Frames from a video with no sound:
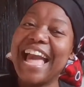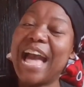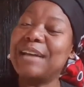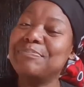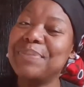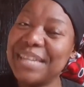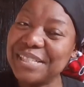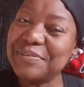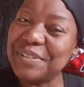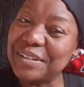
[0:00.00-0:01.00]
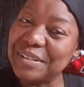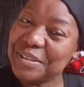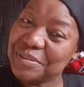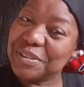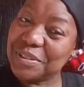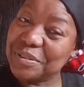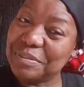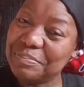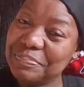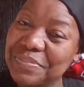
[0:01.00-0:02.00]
I'm peaceful on YouTube.